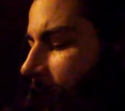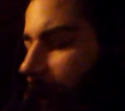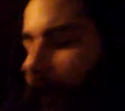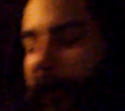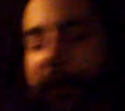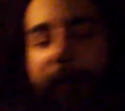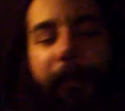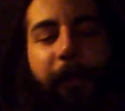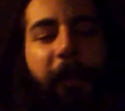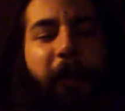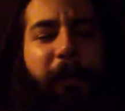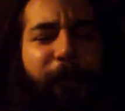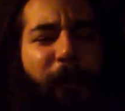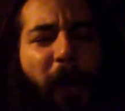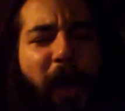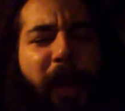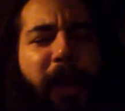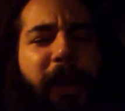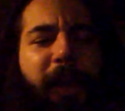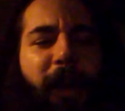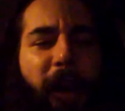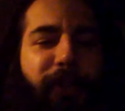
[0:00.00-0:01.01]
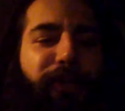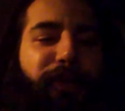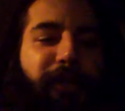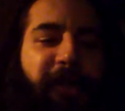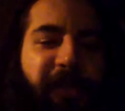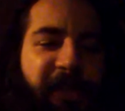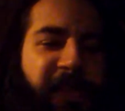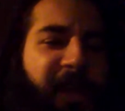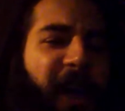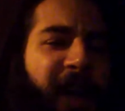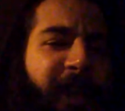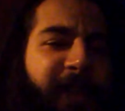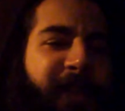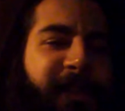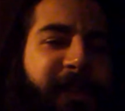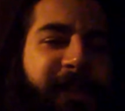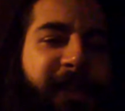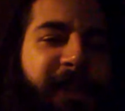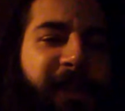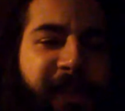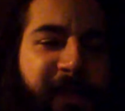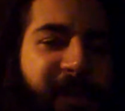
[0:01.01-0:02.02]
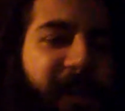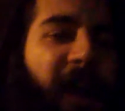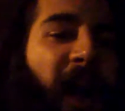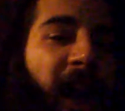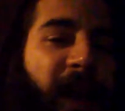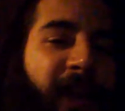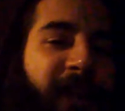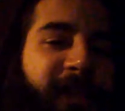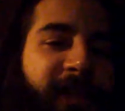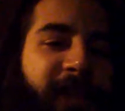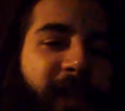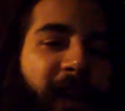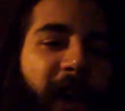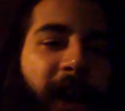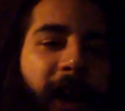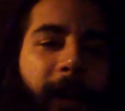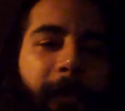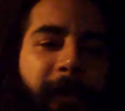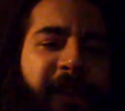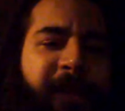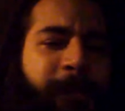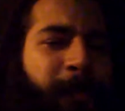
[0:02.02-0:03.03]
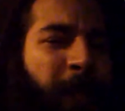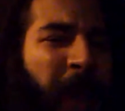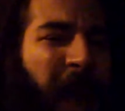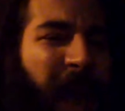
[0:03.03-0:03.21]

This fucking country sucks. It sucks. It's